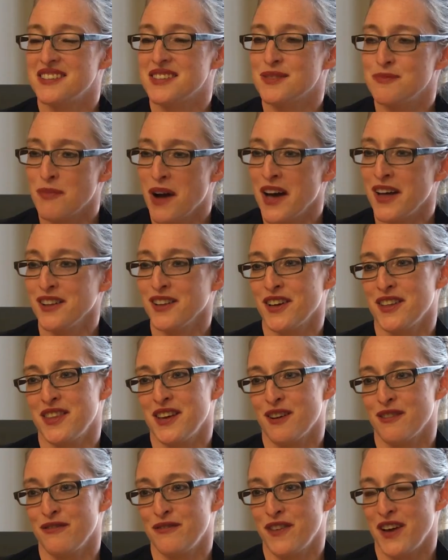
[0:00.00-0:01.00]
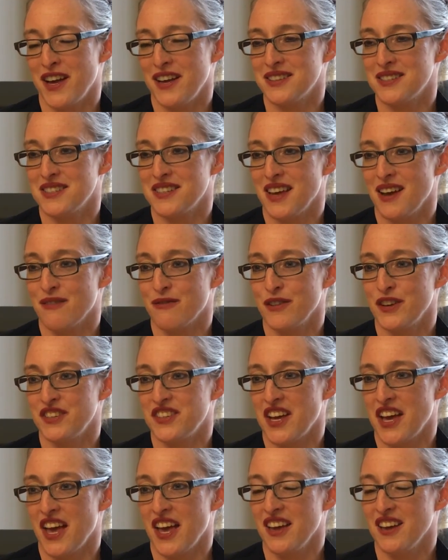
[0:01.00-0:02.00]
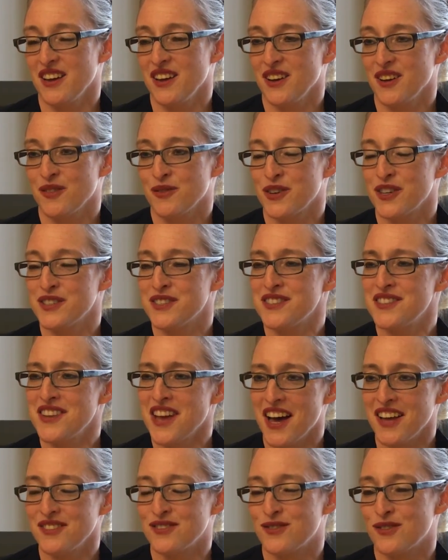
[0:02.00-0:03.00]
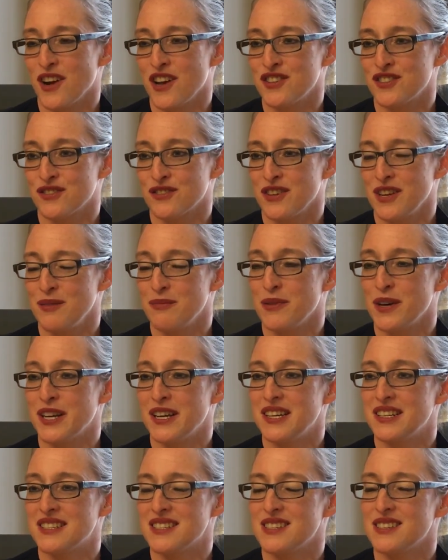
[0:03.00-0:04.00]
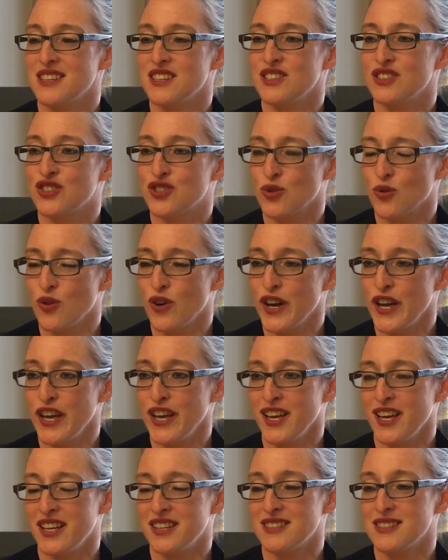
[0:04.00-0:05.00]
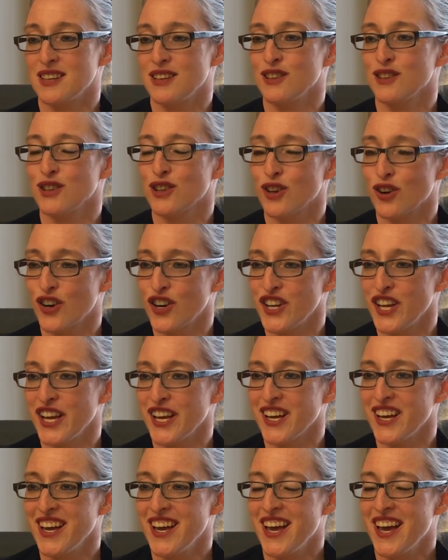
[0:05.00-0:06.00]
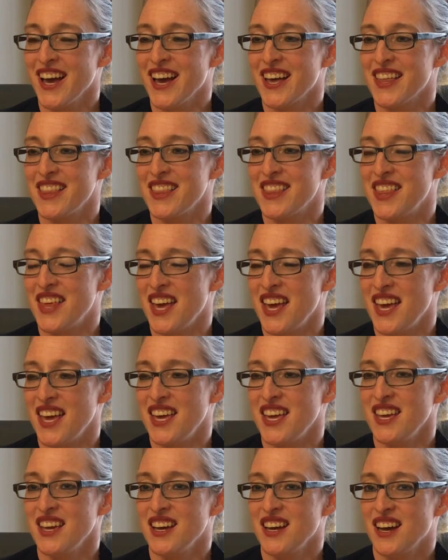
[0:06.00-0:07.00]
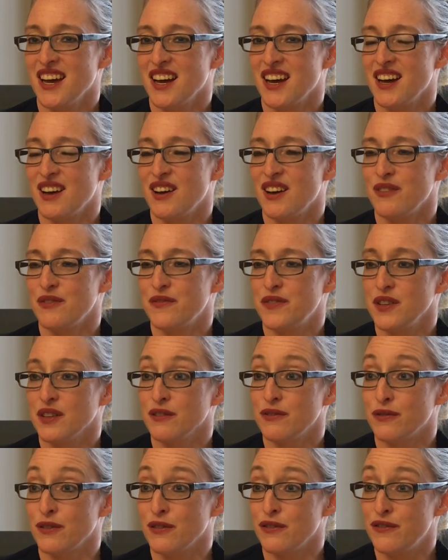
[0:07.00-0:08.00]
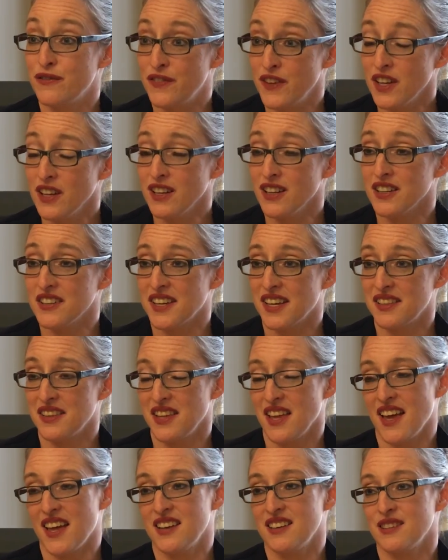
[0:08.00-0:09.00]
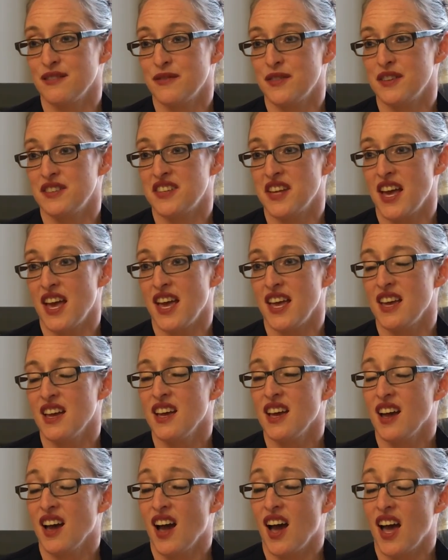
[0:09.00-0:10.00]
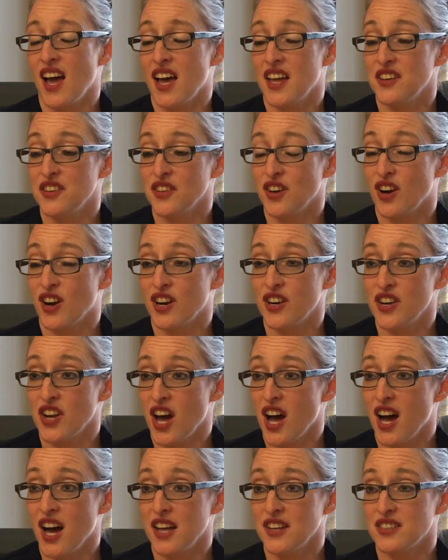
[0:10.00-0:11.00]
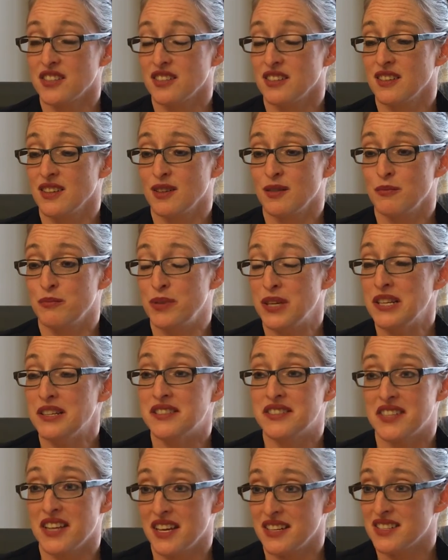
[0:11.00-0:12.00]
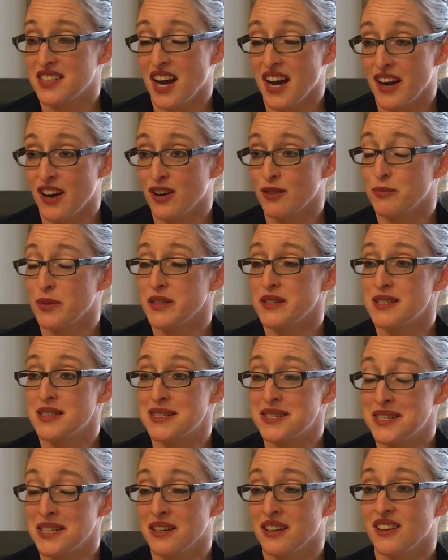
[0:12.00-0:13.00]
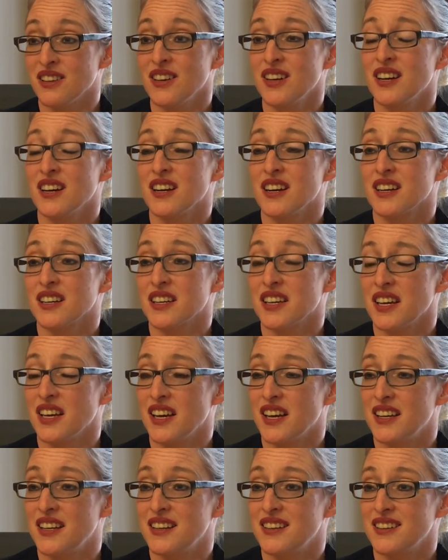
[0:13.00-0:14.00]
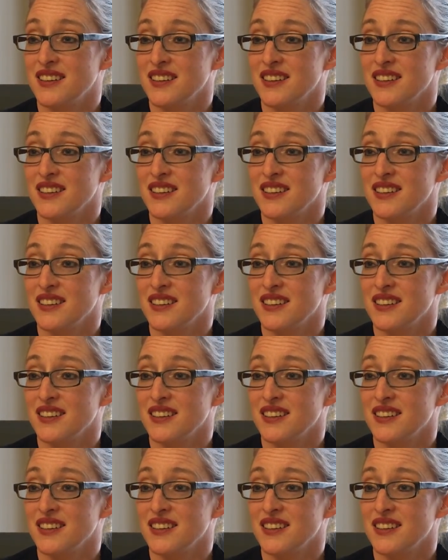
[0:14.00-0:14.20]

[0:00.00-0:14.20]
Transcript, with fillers: a smile on their face every day. Where it's not drudgery, but it's joy, it's learning. They feel fulfilled at the end of the day and are not beat dead tired, but still can